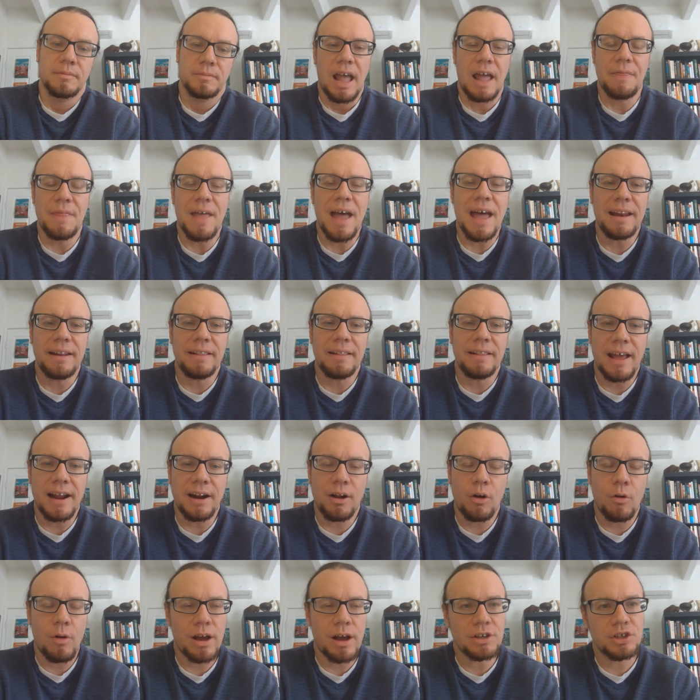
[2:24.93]
And
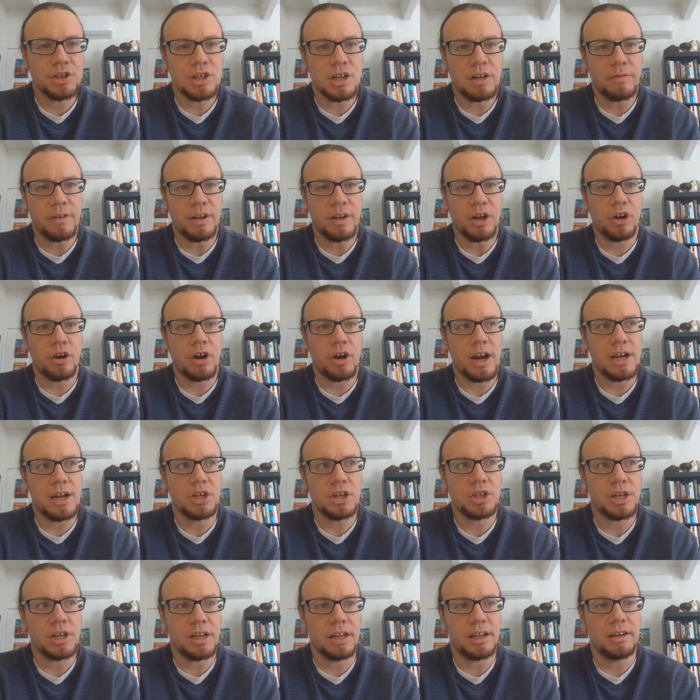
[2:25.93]
that question of
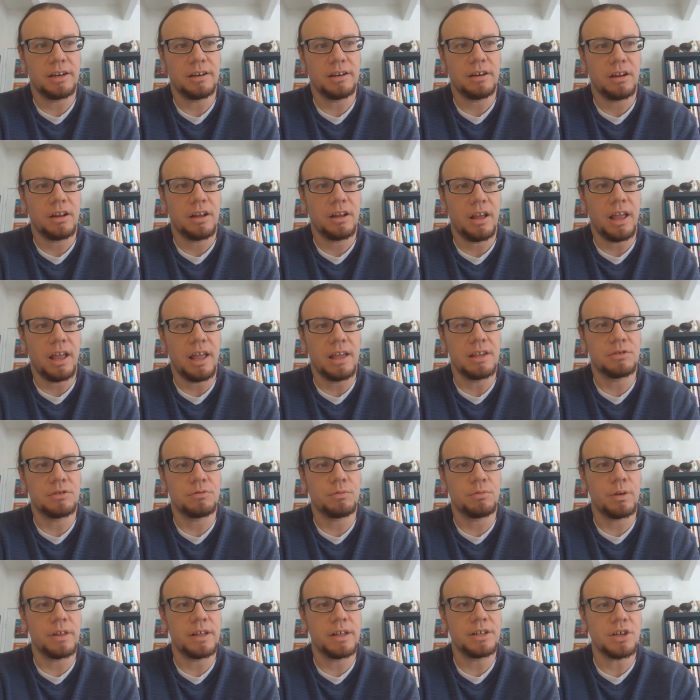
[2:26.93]
integration is
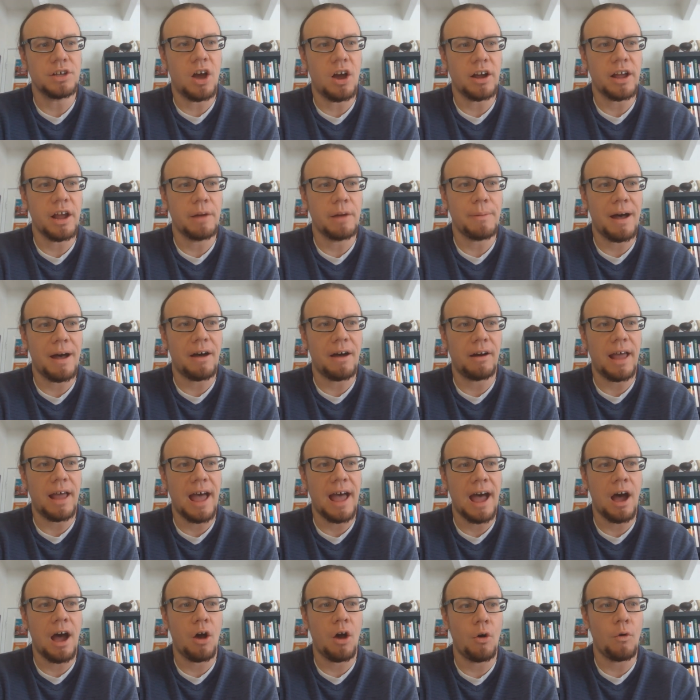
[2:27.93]
really talking about
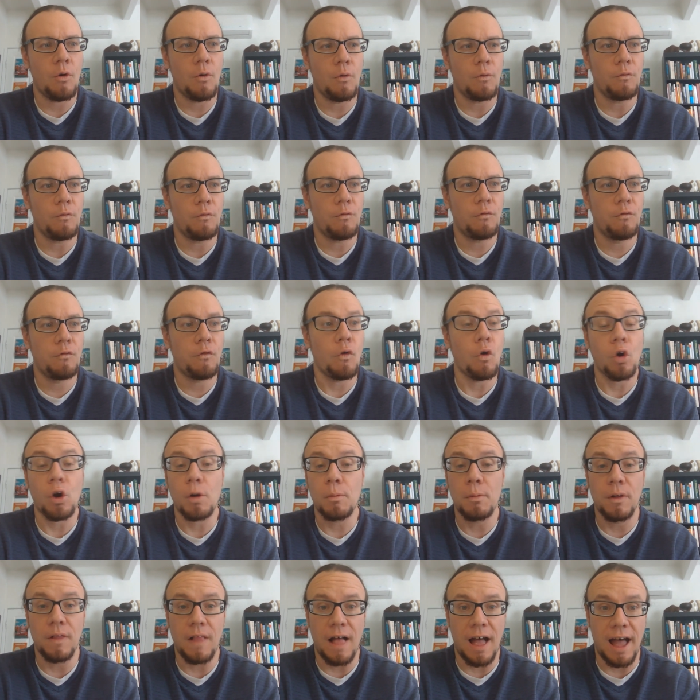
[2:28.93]
how
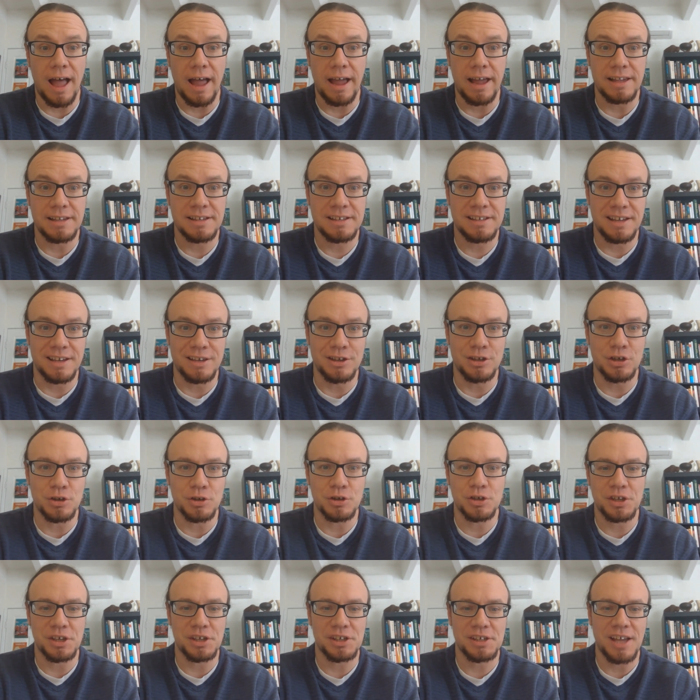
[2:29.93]
formalized is
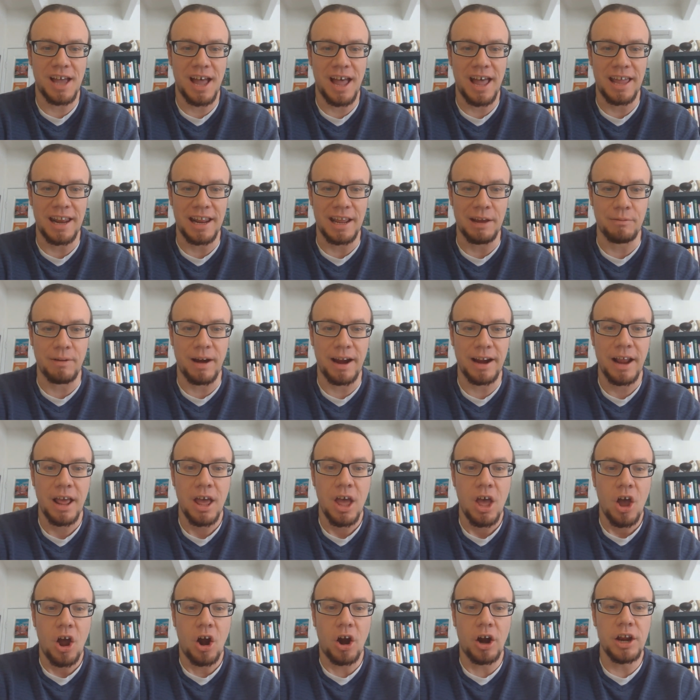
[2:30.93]
your society, right?
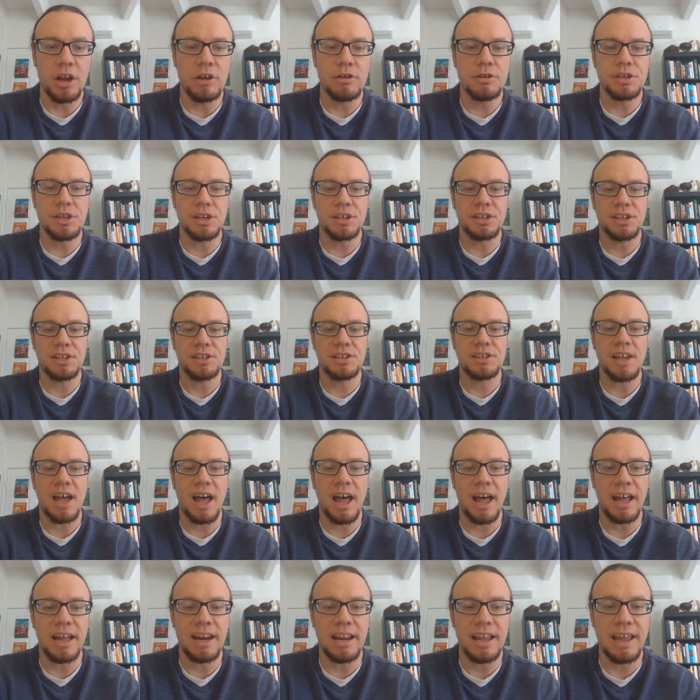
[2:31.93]
Are you a
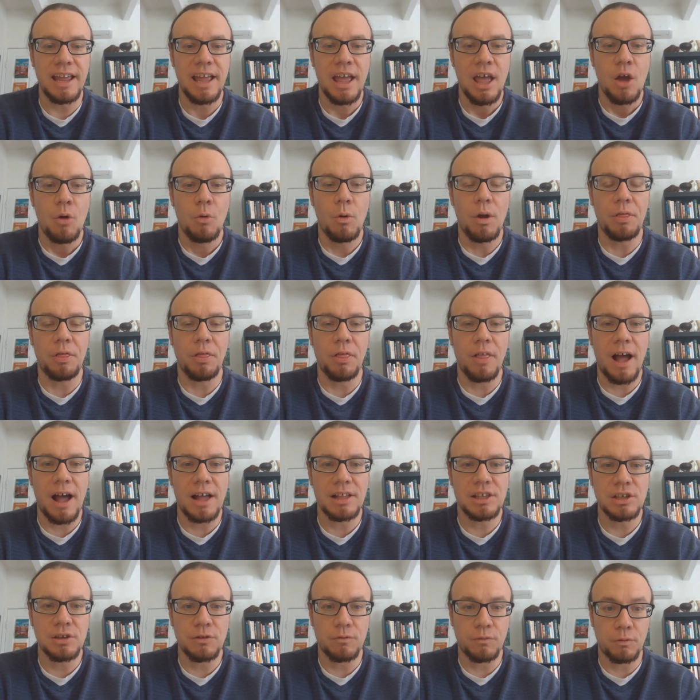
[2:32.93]
society with
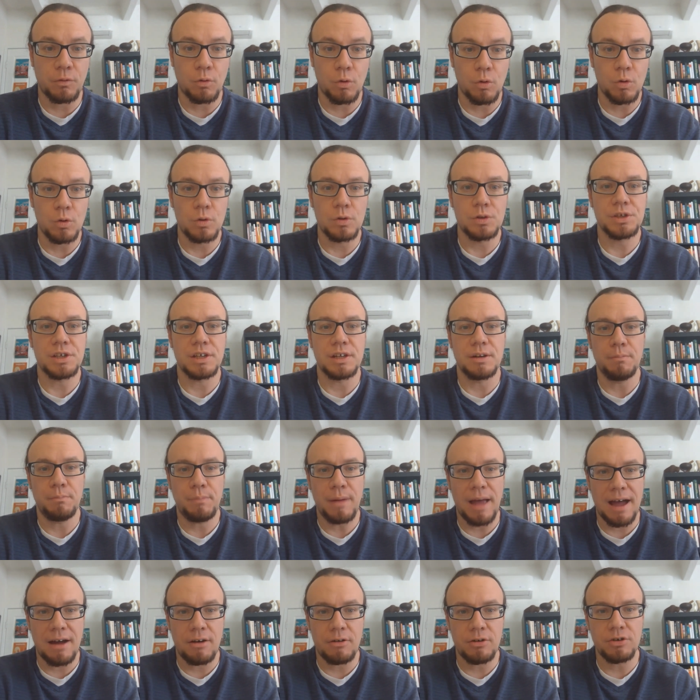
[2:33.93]
lots of rules and
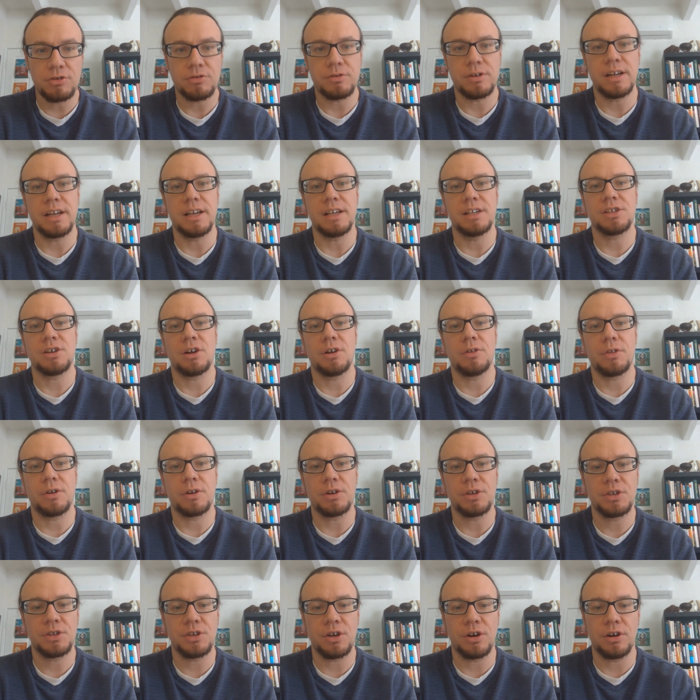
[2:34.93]
boundaries? Are
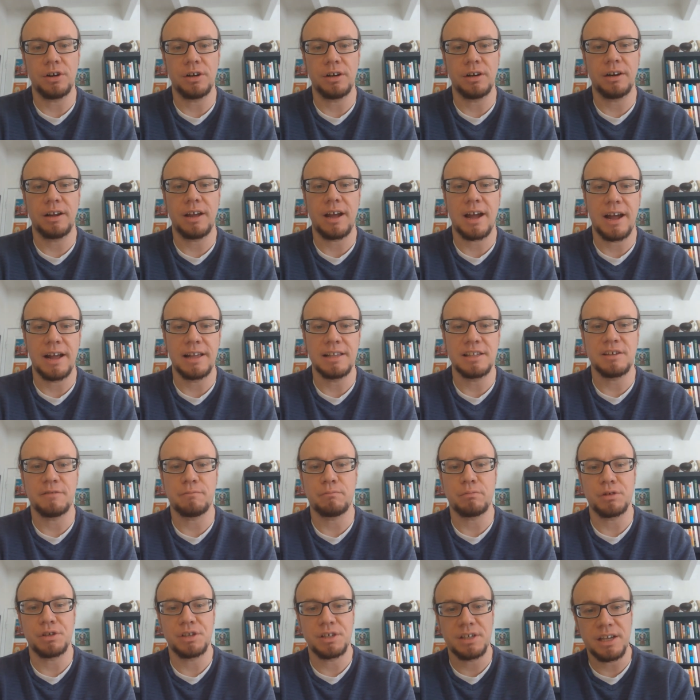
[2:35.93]
there certain kinds
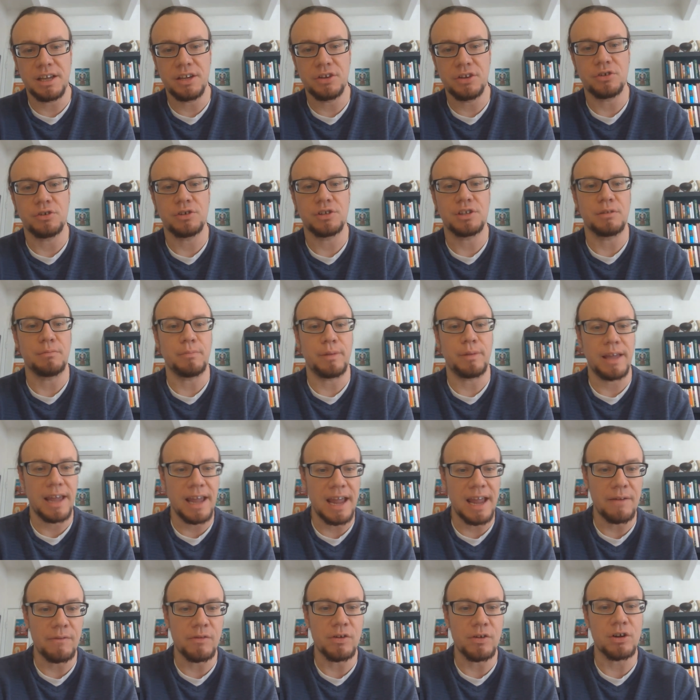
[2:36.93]
of procedures and
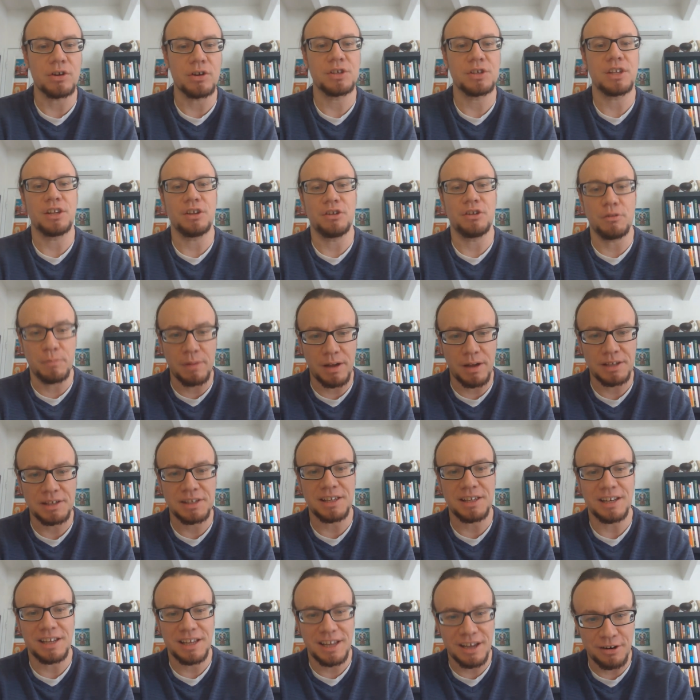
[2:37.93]
behaviors that you must
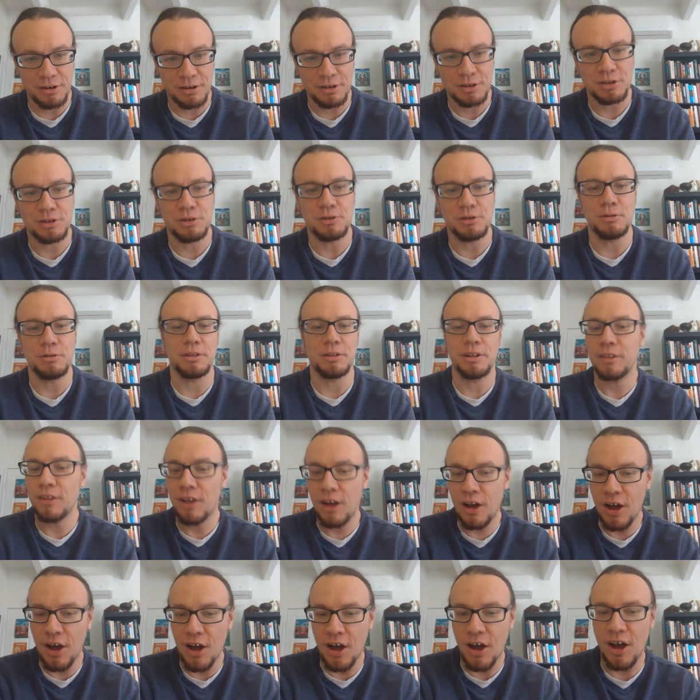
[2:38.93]
adhere to in the
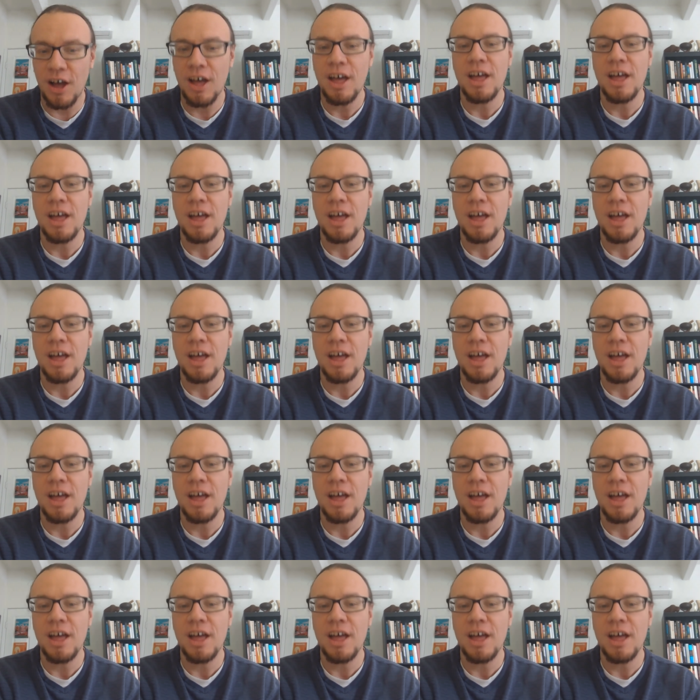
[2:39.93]
law?